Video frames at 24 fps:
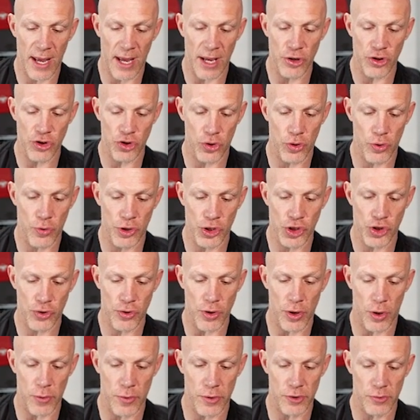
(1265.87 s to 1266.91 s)
angel creature
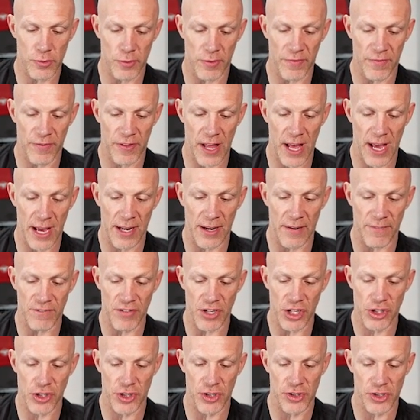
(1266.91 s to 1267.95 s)
tokens with flying and
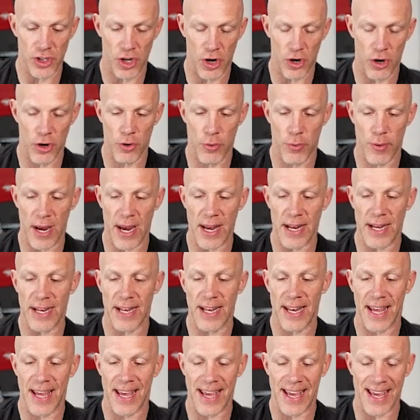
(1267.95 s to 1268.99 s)
vigilance are created